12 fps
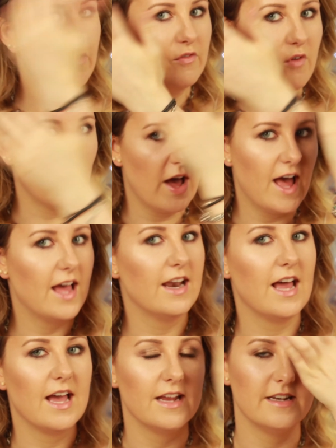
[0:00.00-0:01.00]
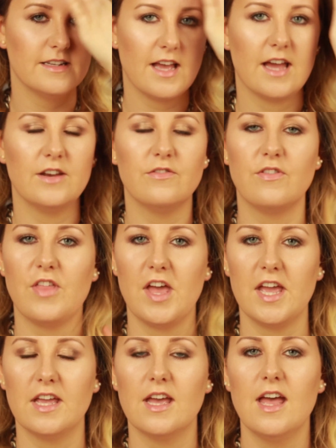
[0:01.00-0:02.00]
foot hairline kind of
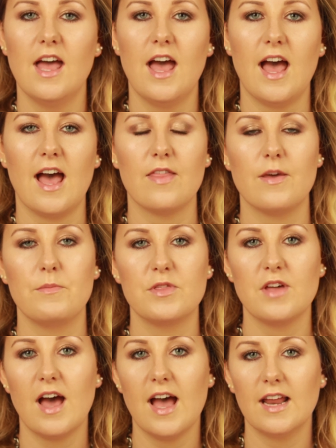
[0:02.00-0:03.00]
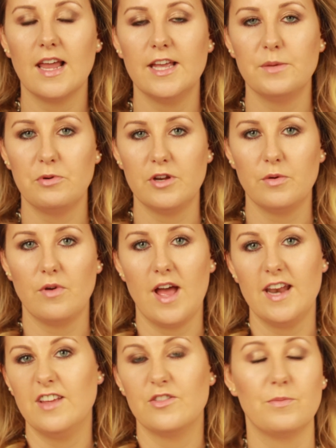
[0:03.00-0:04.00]
thing. And then with the highlight, you put it
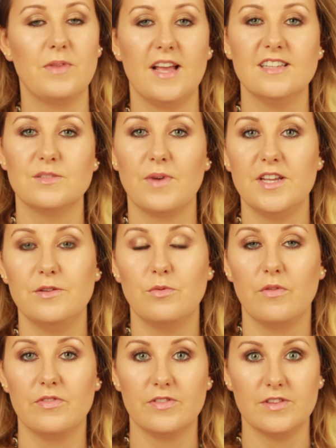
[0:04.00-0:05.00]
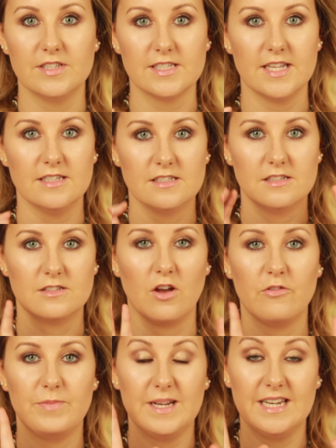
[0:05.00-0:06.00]
any other place where you want the skin to sort
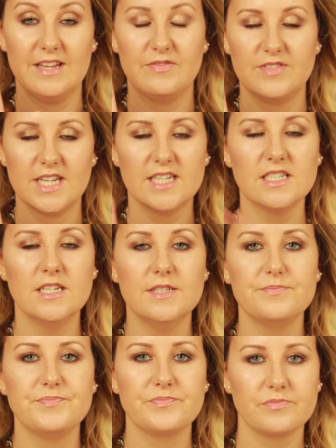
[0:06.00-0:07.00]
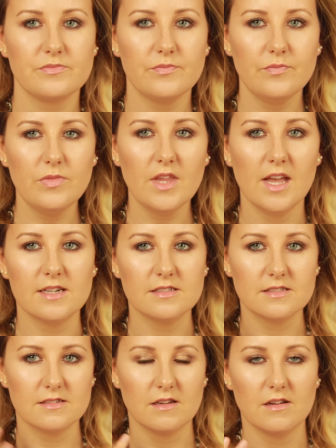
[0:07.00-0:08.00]
of be lifted.
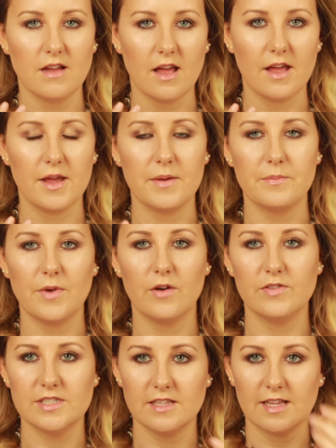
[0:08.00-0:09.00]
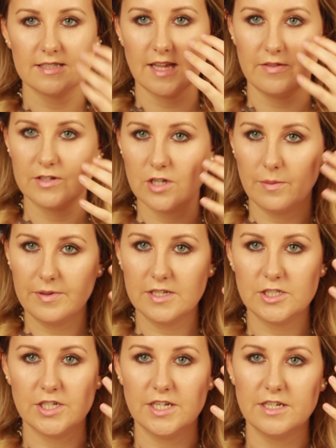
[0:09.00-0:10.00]
And obviously that's like the top of the
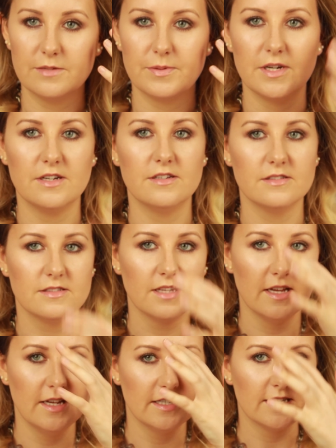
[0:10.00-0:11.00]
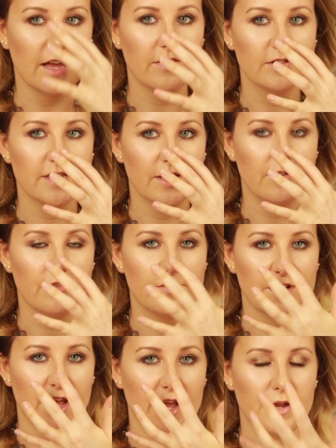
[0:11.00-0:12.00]
cheekbones, down the centre of
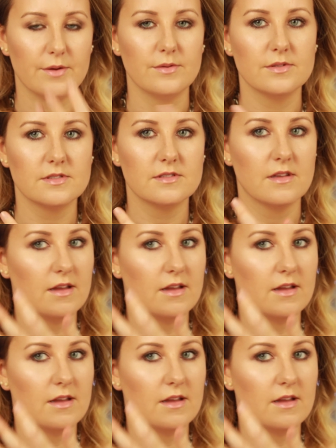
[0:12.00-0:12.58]
the nose,